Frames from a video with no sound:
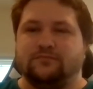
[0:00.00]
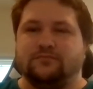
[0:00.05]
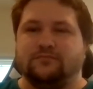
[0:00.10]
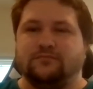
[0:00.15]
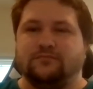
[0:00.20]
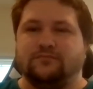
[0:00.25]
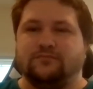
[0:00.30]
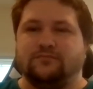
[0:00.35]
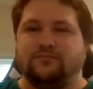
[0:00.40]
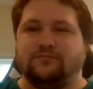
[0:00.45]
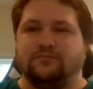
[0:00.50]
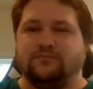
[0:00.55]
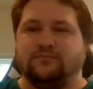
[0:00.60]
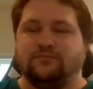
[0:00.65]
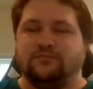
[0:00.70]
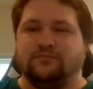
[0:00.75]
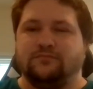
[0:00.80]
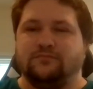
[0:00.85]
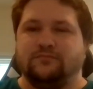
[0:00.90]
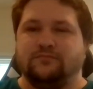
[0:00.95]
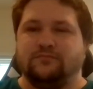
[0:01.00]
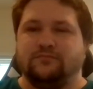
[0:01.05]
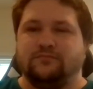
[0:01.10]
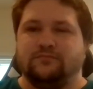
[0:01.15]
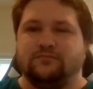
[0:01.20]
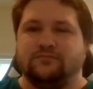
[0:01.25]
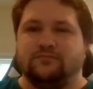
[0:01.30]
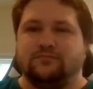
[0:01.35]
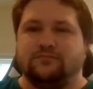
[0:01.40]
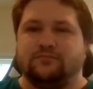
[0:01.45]

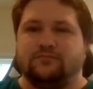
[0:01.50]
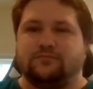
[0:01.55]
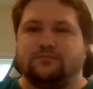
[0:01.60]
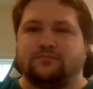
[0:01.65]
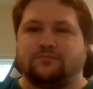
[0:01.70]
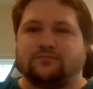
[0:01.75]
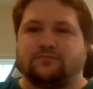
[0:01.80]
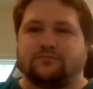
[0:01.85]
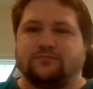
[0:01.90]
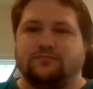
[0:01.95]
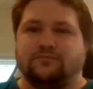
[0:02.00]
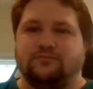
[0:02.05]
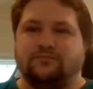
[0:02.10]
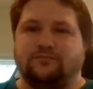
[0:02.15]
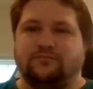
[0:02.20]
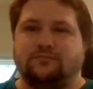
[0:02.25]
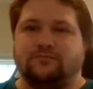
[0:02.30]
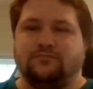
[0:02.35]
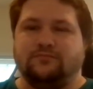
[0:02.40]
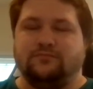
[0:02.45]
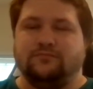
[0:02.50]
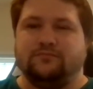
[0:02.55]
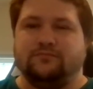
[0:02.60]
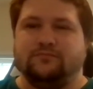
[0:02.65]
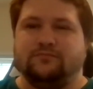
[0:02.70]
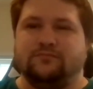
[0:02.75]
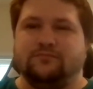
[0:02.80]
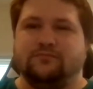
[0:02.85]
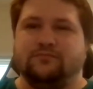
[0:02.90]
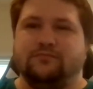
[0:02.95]

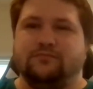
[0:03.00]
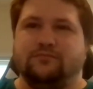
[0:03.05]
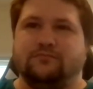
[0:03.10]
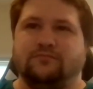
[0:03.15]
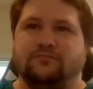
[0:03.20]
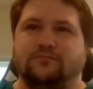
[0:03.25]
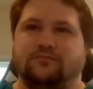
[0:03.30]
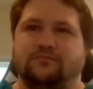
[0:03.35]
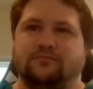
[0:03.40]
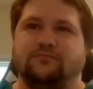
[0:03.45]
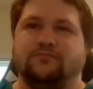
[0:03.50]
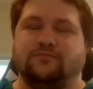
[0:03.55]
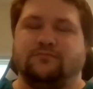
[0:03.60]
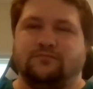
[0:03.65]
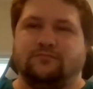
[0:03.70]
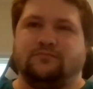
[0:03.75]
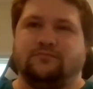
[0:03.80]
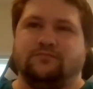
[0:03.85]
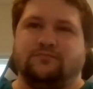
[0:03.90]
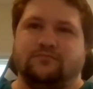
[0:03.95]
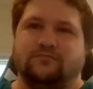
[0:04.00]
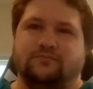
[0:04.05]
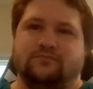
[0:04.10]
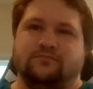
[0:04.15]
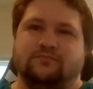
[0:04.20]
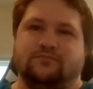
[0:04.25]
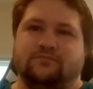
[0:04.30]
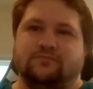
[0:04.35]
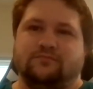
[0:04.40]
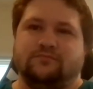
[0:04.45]

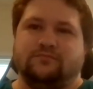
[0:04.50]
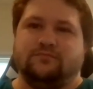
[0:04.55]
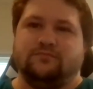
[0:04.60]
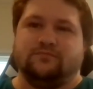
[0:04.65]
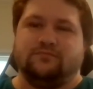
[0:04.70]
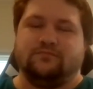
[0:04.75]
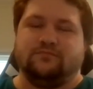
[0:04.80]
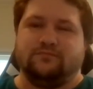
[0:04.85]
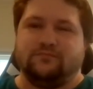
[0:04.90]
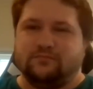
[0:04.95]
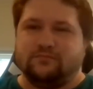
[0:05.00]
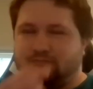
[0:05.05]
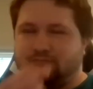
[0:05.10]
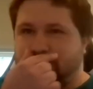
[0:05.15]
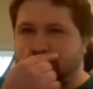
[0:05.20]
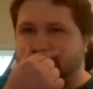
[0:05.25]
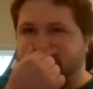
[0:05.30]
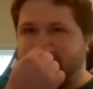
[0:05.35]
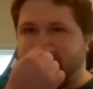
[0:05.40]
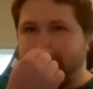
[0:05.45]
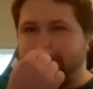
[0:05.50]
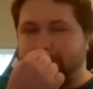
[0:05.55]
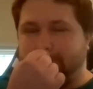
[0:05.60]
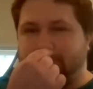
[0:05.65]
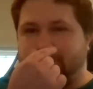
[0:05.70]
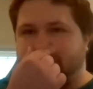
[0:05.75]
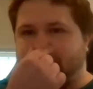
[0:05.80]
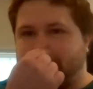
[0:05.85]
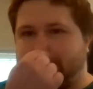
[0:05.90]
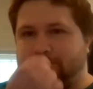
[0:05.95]

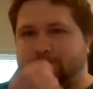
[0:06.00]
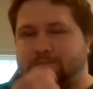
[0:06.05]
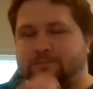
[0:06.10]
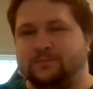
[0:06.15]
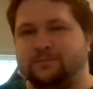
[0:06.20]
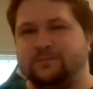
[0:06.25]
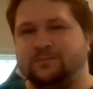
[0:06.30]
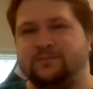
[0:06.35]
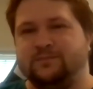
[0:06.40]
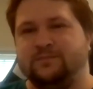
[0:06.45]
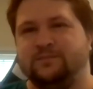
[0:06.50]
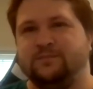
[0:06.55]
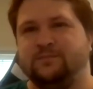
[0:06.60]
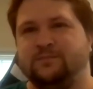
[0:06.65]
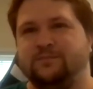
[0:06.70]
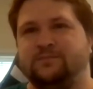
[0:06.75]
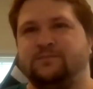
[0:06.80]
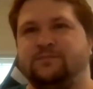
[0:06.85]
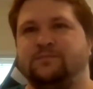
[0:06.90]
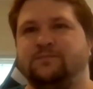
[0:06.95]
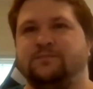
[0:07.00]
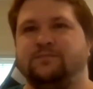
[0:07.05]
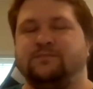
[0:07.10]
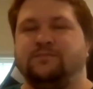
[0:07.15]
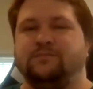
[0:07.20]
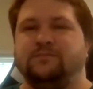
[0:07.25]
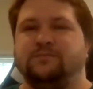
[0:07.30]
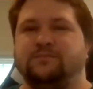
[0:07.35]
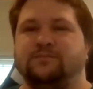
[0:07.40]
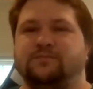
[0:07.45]

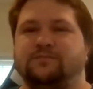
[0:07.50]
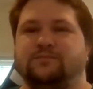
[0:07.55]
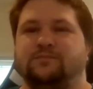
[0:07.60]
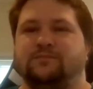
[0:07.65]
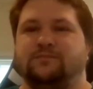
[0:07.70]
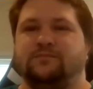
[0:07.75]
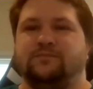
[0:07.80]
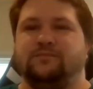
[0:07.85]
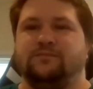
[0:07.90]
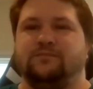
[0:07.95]
(not speaking)